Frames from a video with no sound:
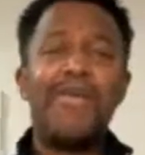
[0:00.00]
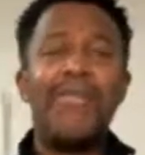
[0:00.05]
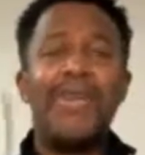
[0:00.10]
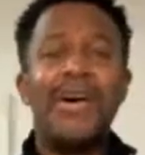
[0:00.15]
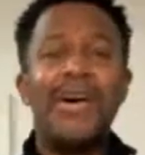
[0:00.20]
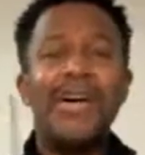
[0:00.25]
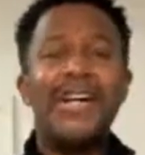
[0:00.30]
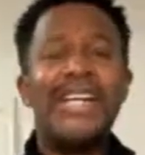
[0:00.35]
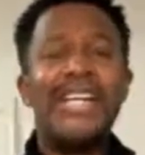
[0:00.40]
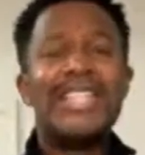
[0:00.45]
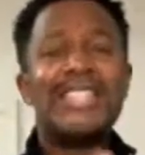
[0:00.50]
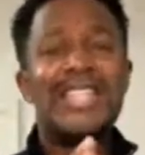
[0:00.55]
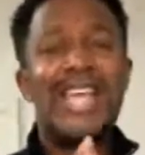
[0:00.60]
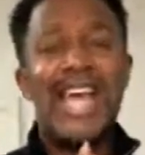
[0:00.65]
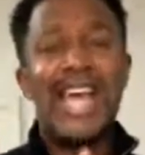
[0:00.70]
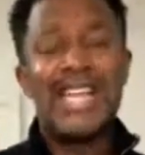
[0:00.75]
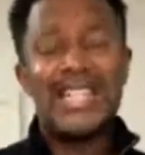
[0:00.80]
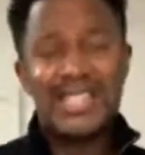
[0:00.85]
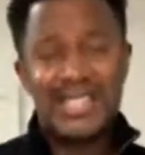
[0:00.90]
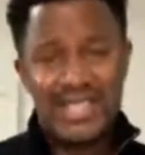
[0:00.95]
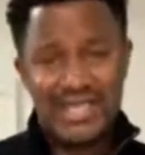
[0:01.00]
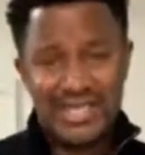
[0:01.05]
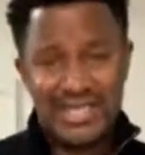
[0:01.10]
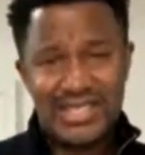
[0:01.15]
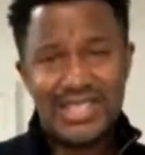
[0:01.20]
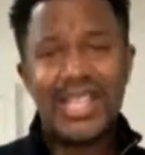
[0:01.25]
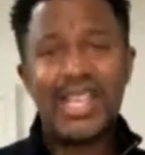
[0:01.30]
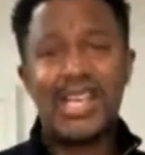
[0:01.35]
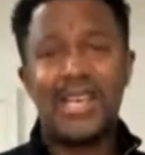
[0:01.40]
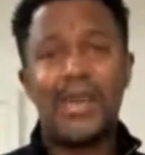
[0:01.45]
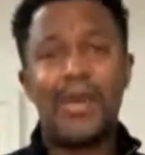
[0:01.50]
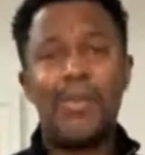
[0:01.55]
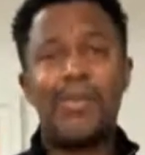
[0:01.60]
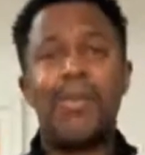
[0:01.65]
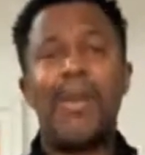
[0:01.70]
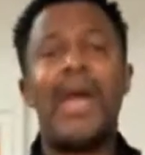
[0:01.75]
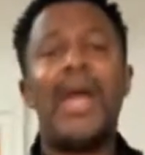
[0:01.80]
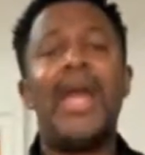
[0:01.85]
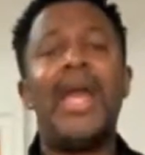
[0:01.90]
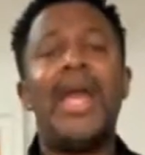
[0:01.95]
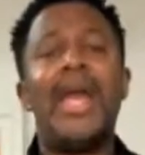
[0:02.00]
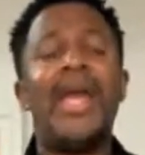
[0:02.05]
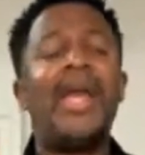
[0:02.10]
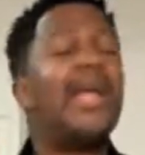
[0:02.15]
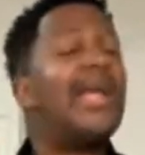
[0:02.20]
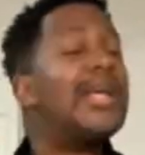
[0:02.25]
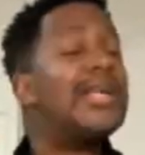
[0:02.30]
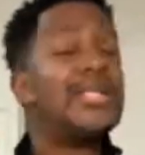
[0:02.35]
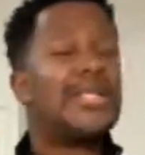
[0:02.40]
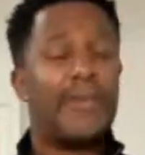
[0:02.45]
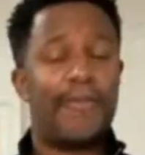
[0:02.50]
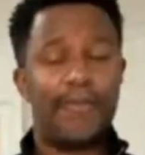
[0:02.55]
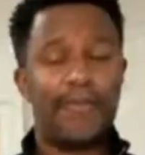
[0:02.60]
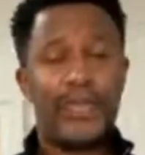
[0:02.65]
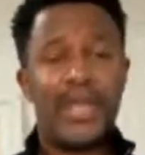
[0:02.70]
voice and to sing your praise.